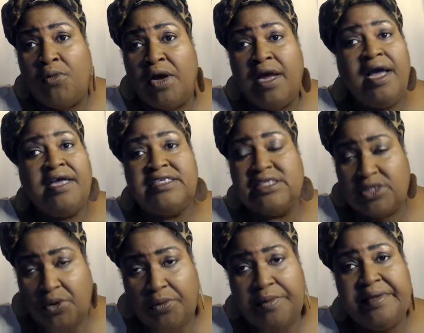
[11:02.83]
so
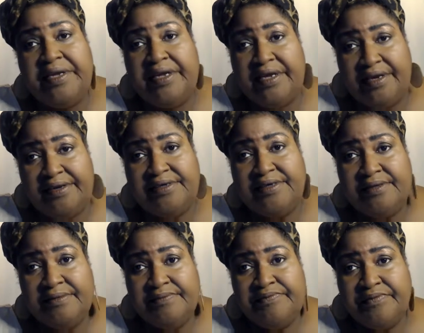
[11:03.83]
be it,
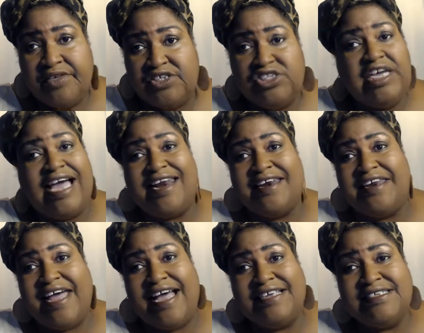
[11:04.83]
because you got to
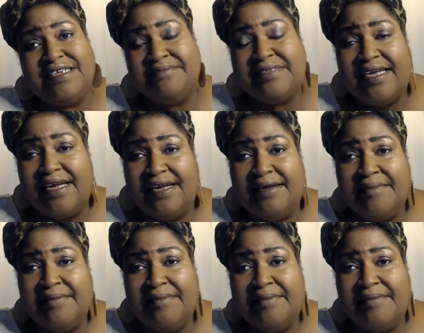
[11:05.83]
die sometime,